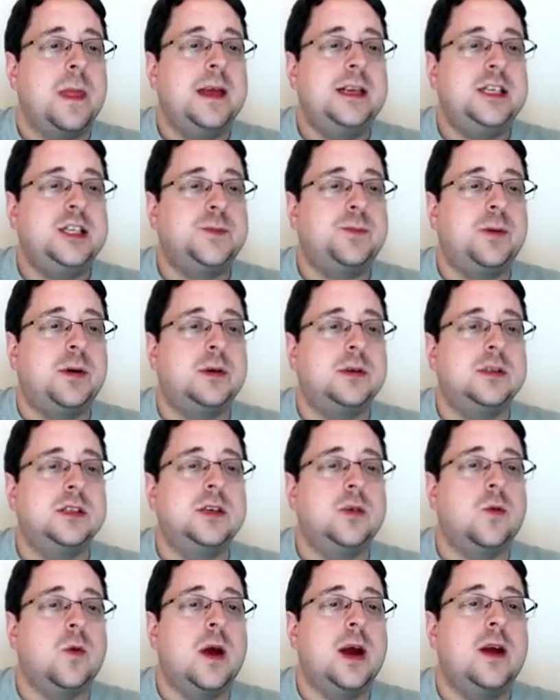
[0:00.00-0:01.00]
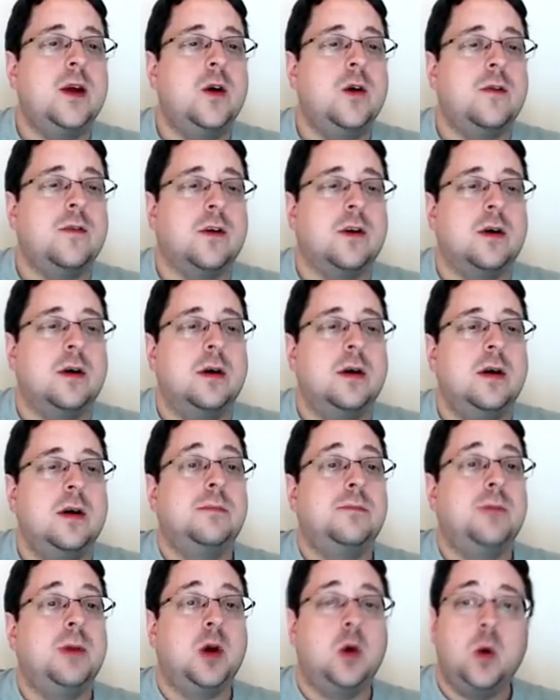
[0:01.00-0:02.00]
It just pulled it right over.
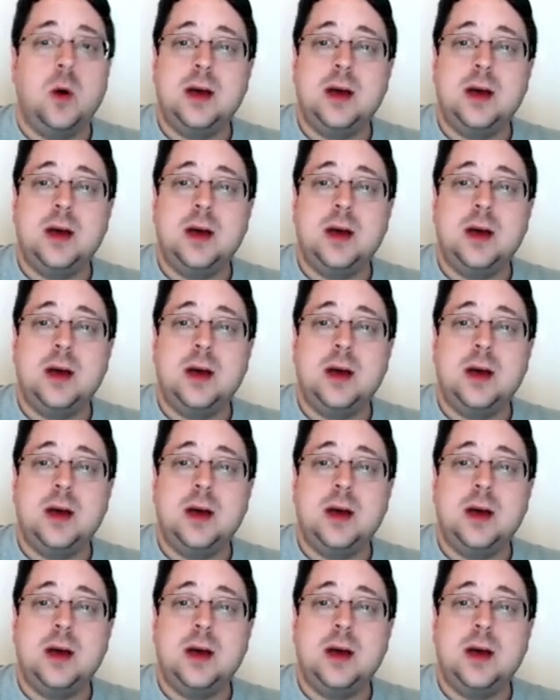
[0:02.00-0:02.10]
But